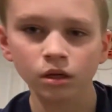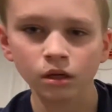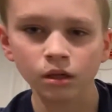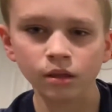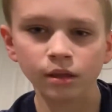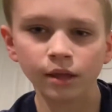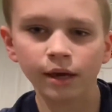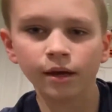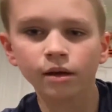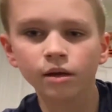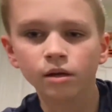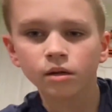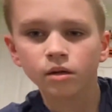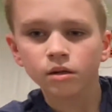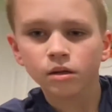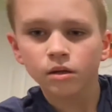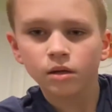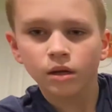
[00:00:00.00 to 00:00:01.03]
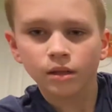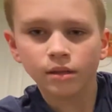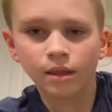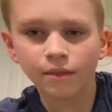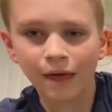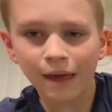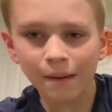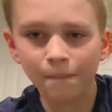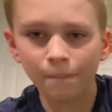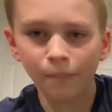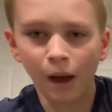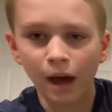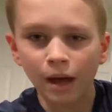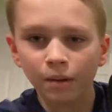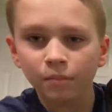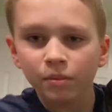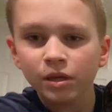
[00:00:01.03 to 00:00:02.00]
there. And then that
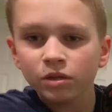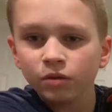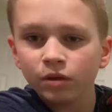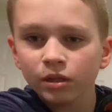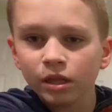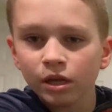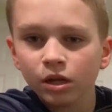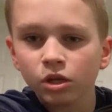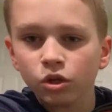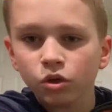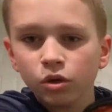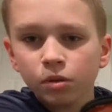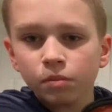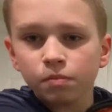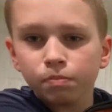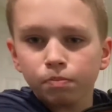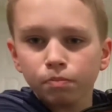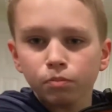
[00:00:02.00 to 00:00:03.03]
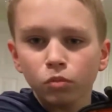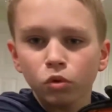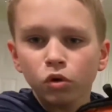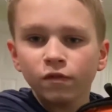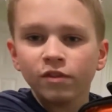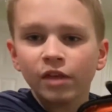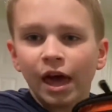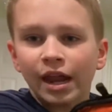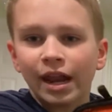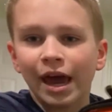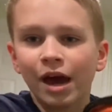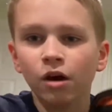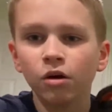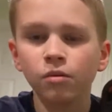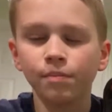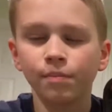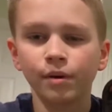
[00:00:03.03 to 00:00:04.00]
bottom piece right there, you could move that
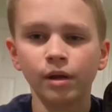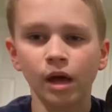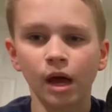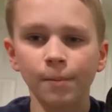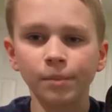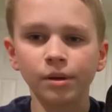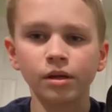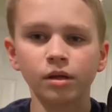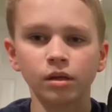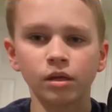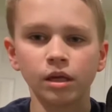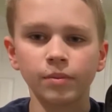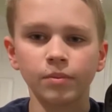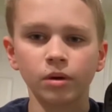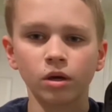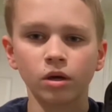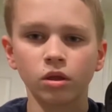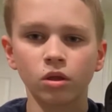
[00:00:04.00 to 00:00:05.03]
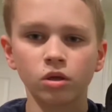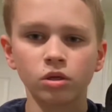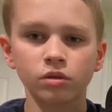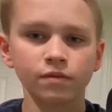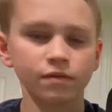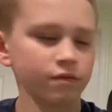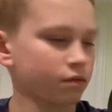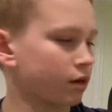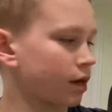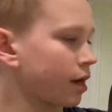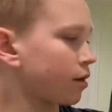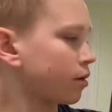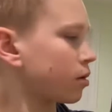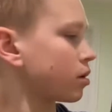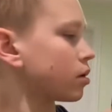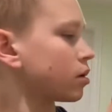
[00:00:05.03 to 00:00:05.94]
out, but I'm gonna keep it closed for now.